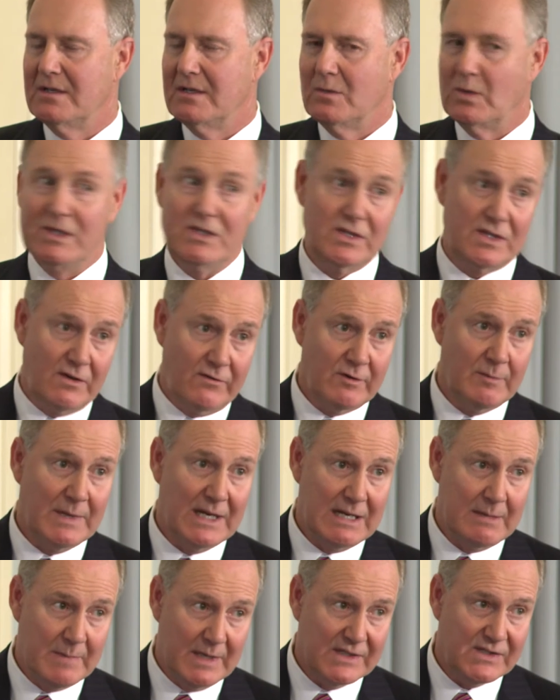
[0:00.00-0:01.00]
which is
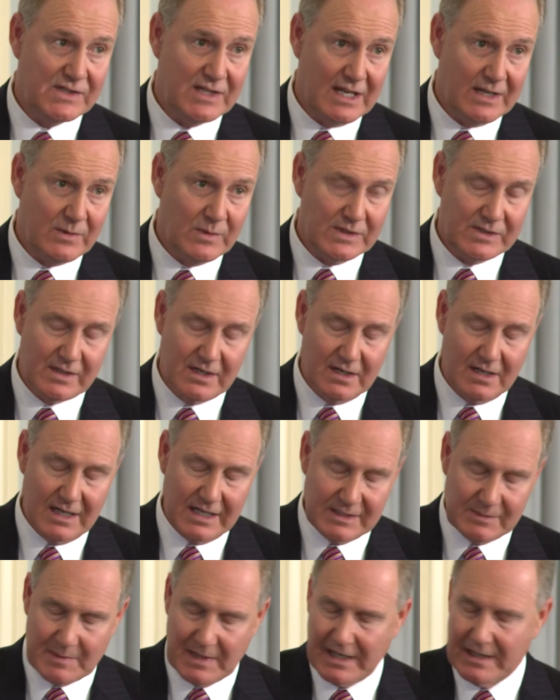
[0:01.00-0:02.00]
everybody but Southwest
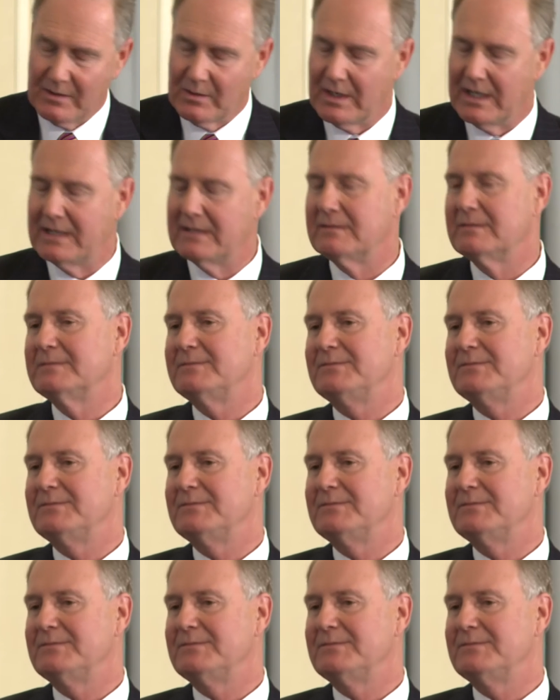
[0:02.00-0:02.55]
Airlines, by the way.